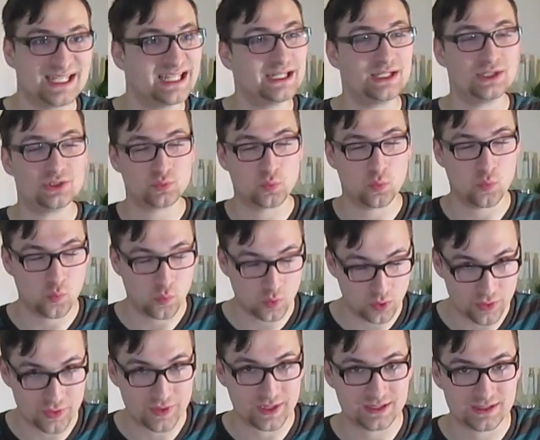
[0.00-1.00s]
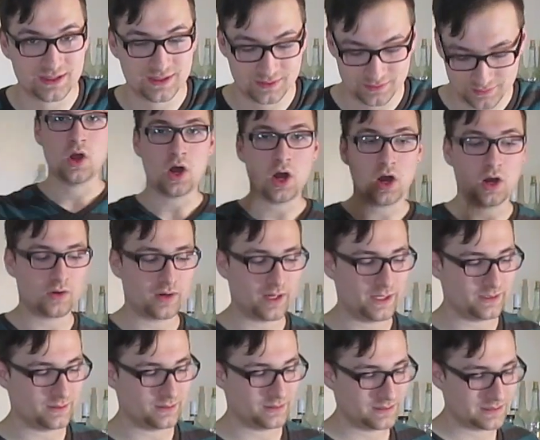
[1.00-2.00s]
It is worth it. Alright,
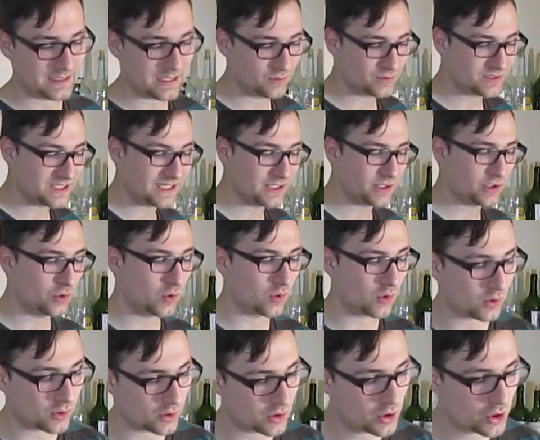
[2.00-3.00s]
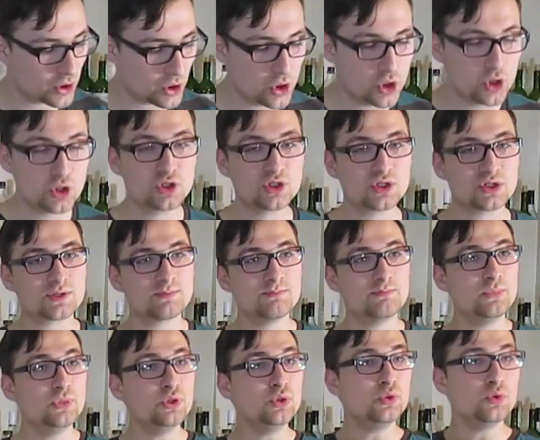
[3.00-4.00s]
now take your
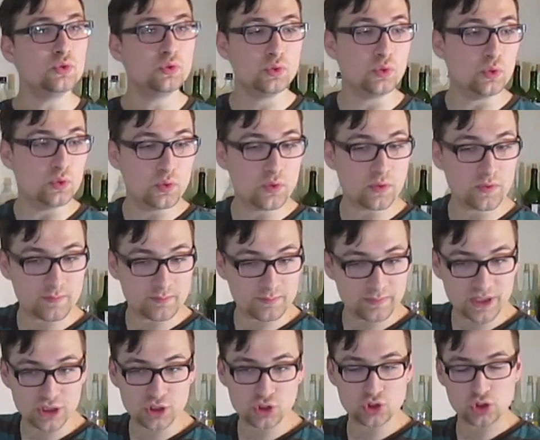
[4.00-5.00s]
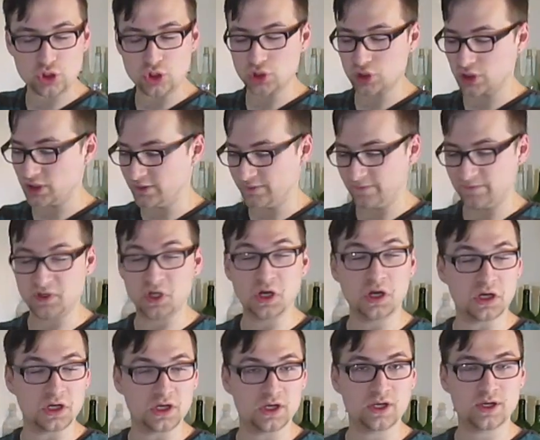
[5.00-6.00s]
smooth mixture of
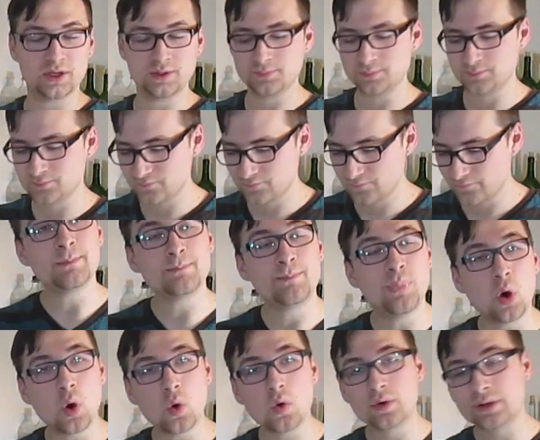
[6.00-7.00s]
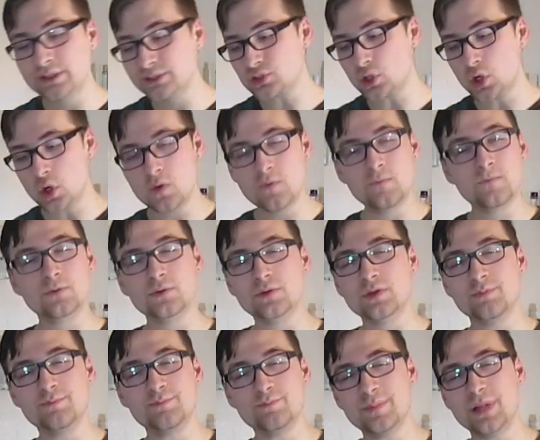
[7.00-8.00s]
gunk and pour it over
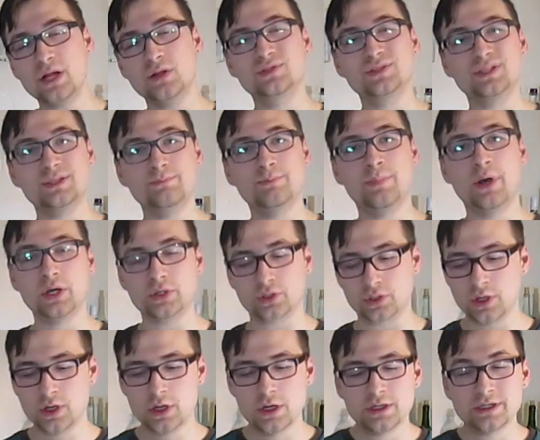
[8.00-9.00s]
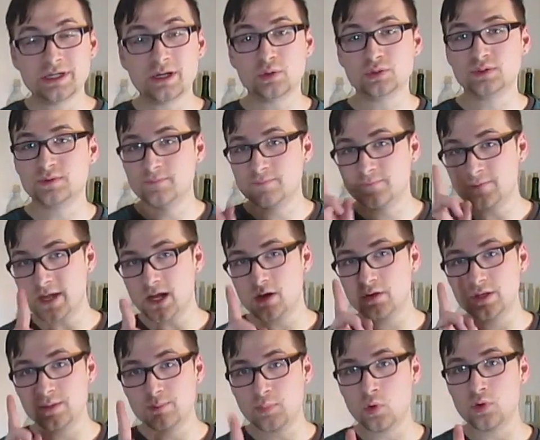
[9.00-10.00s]
the melted butter. Now it's
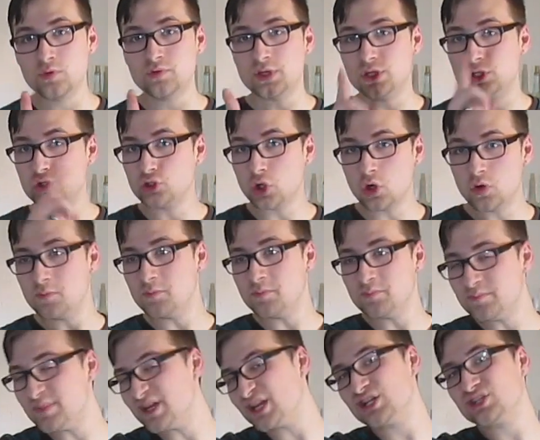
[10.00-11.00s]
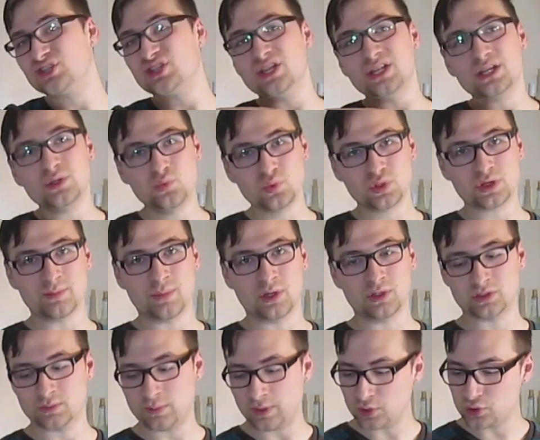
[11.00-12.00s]
very important that you don't mix it in with the
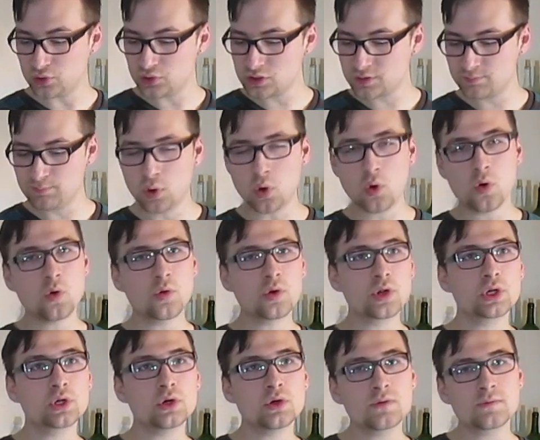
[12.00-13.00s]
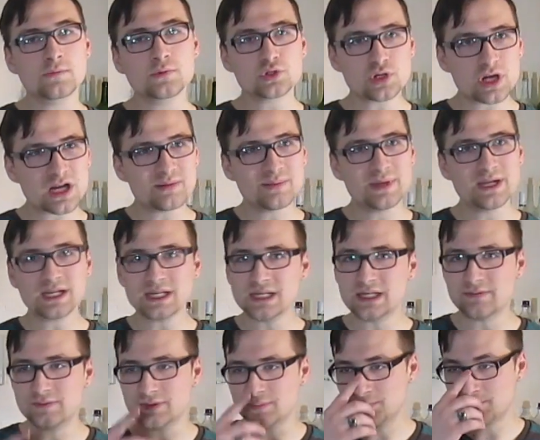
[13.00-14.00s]
melted butter. You just pour it over, try to make it
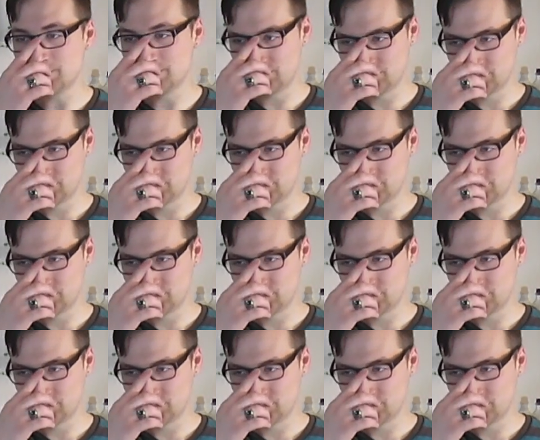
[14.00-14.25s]
even.